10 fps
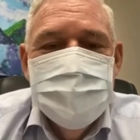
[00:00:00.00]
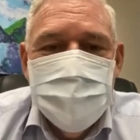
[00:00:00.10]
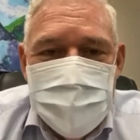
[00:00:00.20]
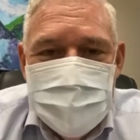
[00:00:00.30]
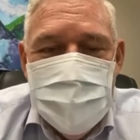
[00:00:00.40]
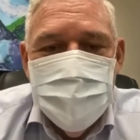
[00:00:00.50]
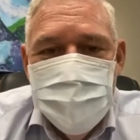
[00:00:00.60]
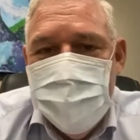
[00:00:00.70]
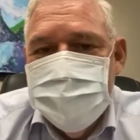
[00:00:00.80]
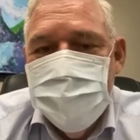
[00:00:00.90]
Try to keep your
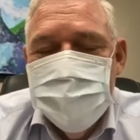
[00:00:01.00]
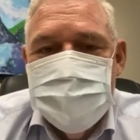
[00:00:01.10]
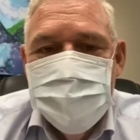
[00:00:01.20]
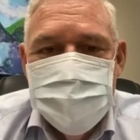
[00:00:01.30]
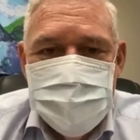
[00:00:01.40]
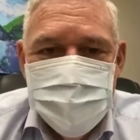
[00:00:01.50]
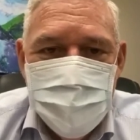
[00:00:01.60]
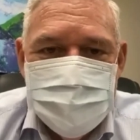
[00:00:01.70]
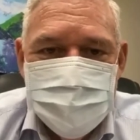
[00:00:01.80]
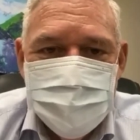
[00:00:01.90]
mask on as much as
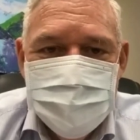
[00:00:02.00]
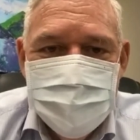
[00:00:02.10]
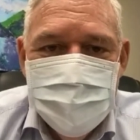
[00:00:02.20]
possible.